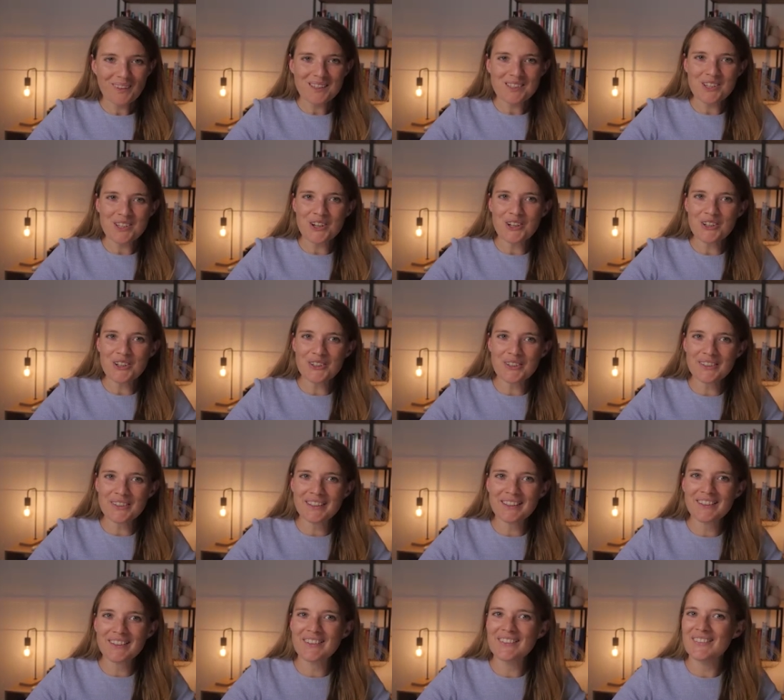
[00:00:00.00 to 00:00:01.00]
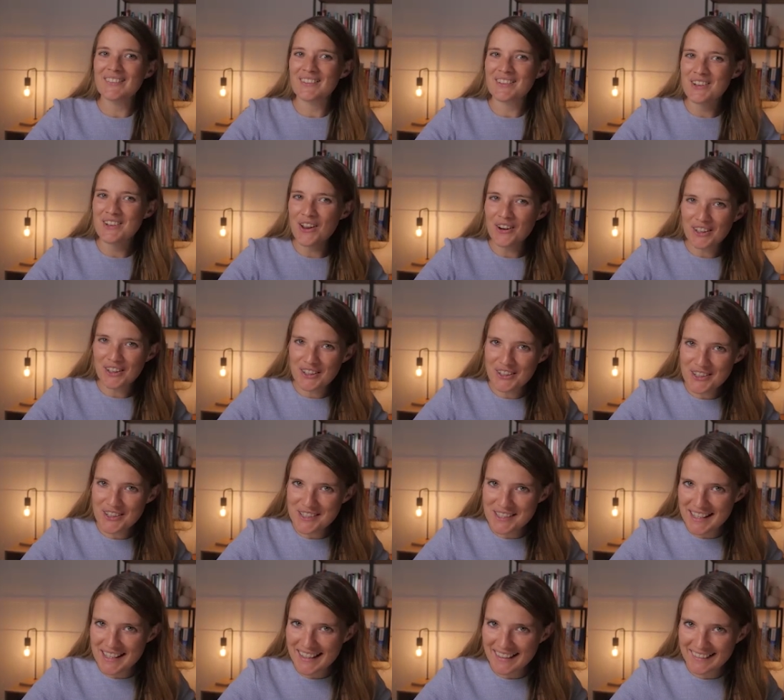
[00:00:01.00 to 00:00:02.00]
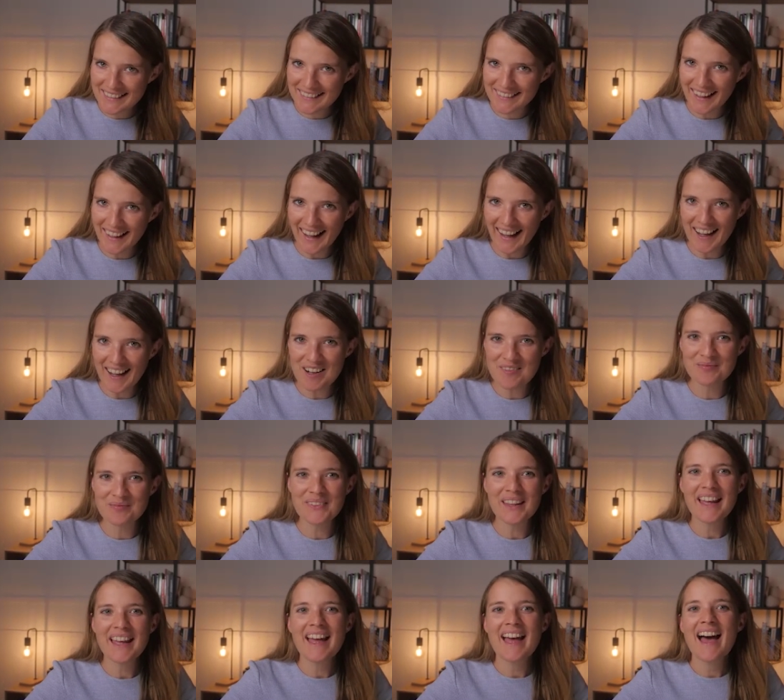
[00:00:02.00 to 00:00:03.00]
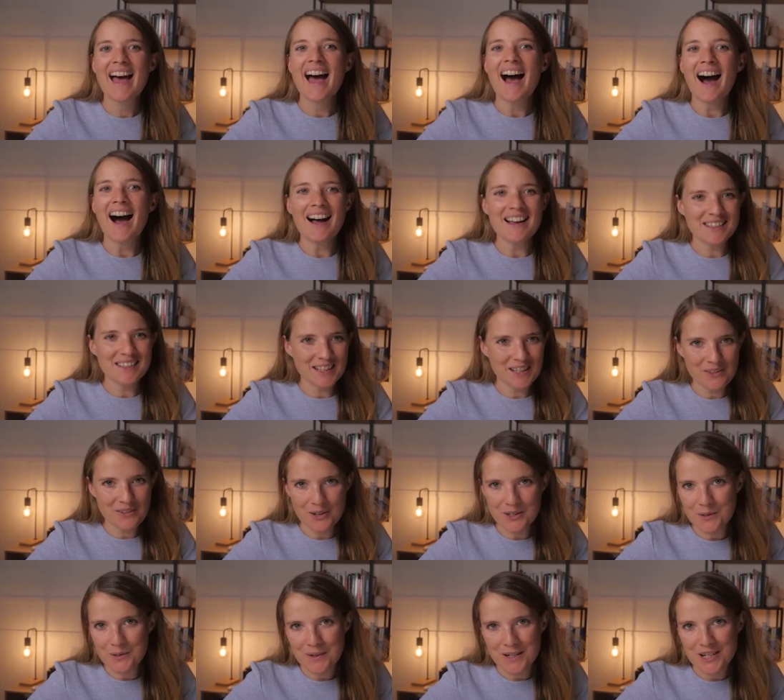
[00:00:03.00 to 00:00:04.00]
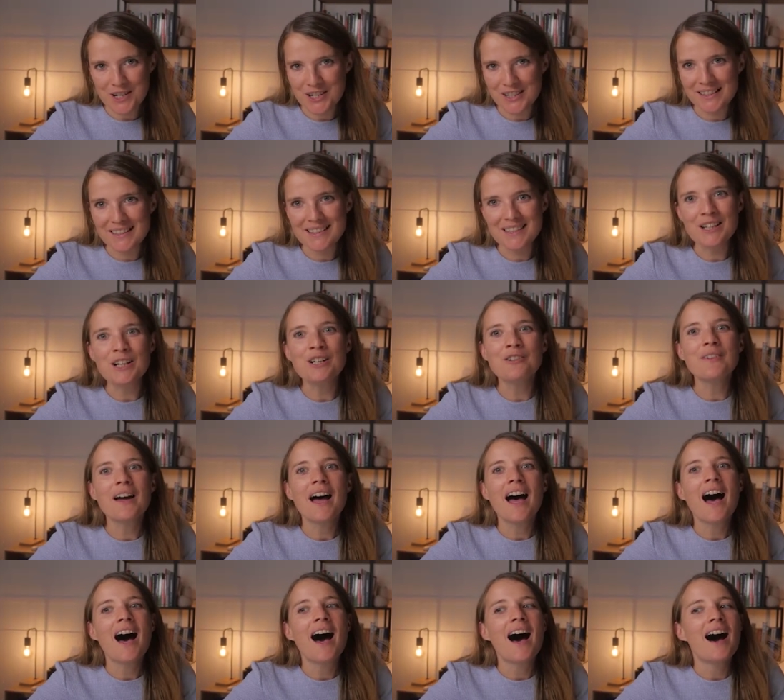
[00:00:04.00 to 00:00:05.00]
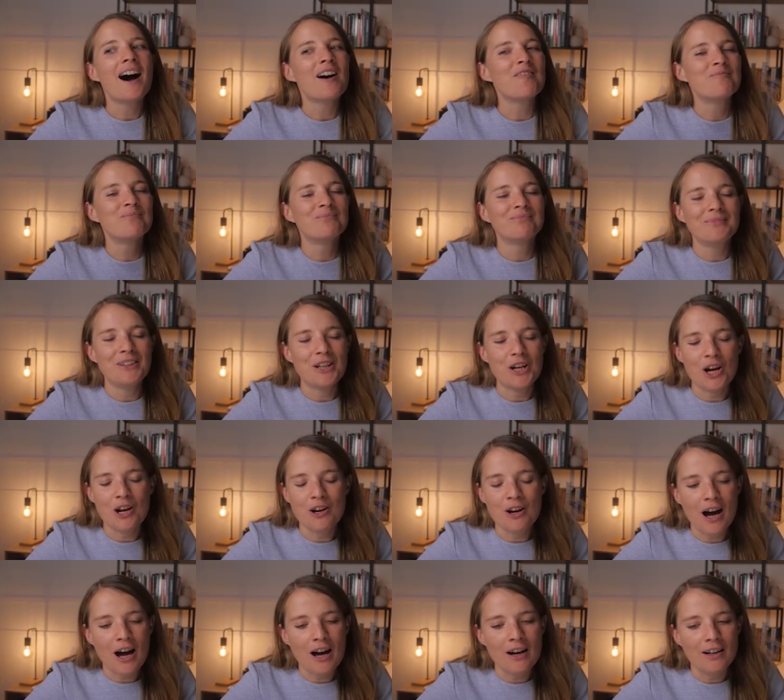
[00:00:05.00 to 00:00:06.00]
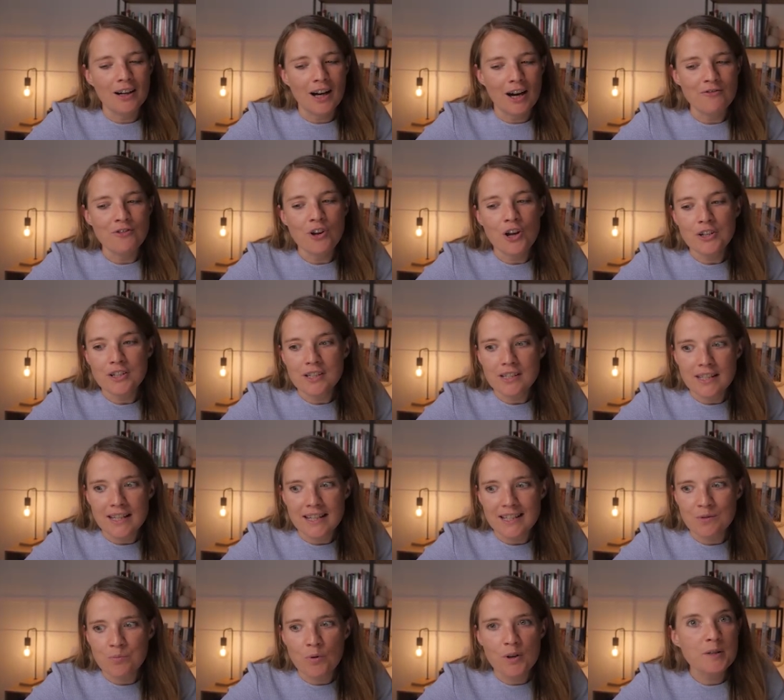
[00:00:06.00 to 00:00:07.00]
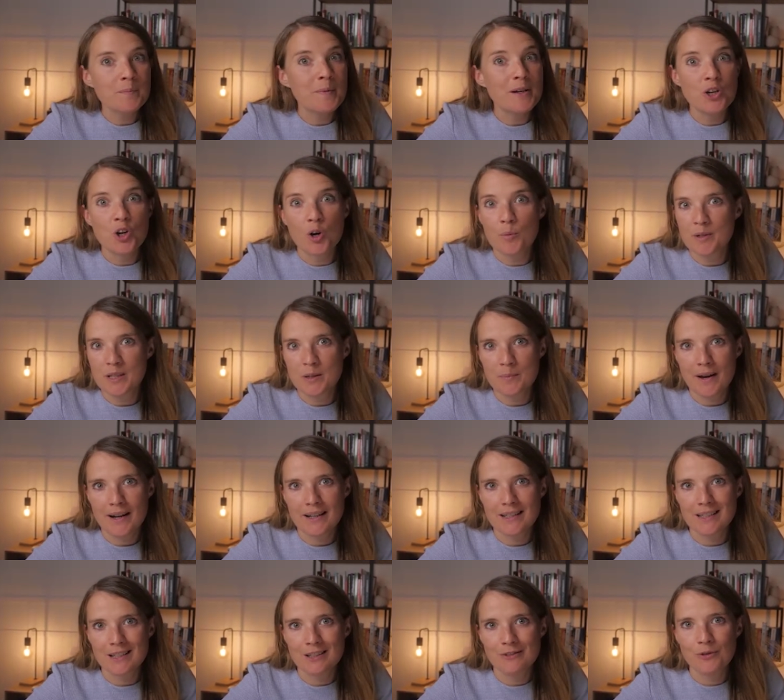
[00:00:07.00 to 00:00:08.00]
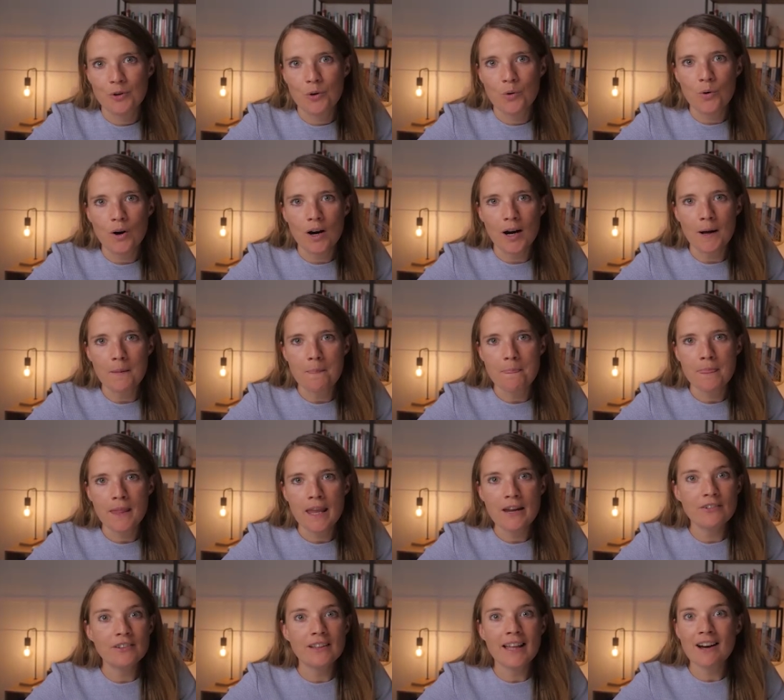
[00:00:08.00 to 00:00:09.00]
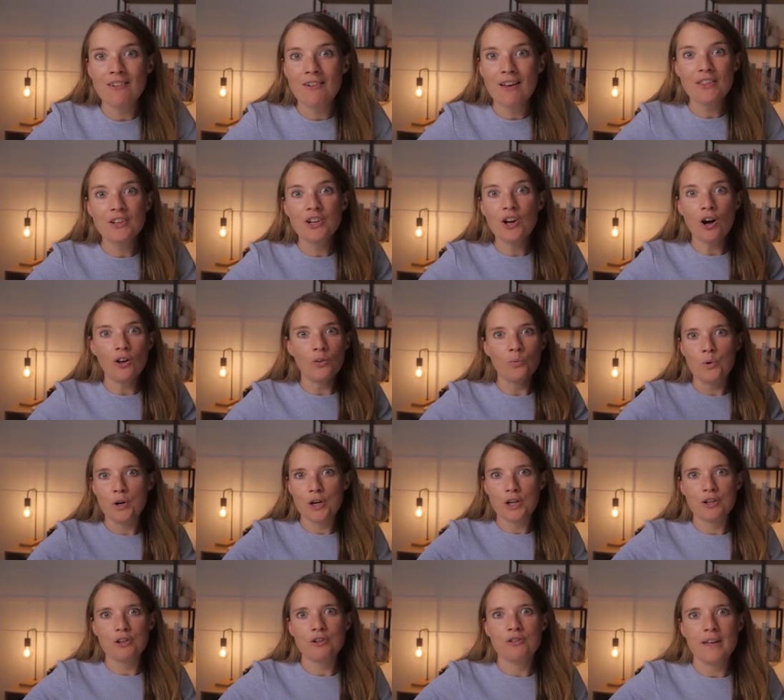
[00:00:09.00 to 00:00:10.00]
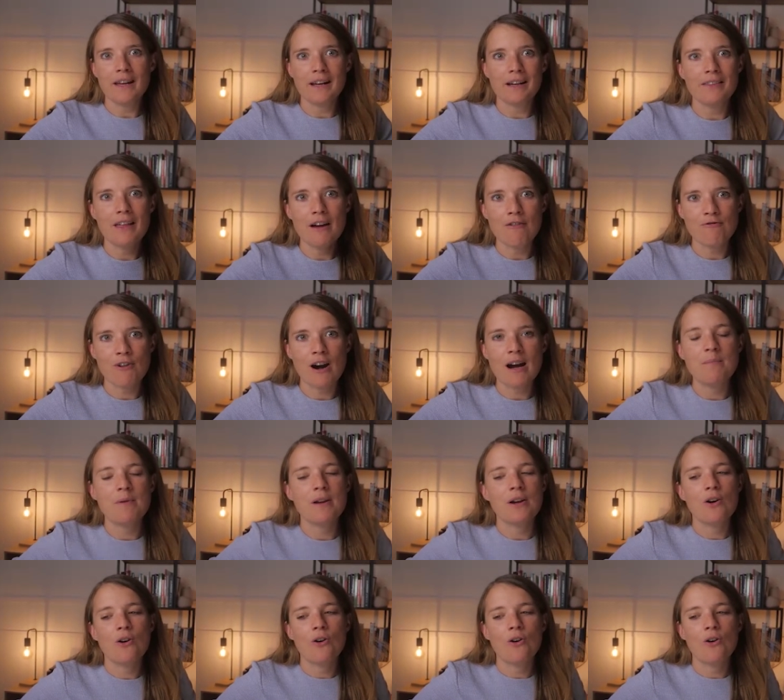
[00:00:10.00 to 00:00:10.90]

So not accusing, um, asking those questions of you know, I've noticed this. What's been your perspective? Or even like around the goal, what do you think in that framing?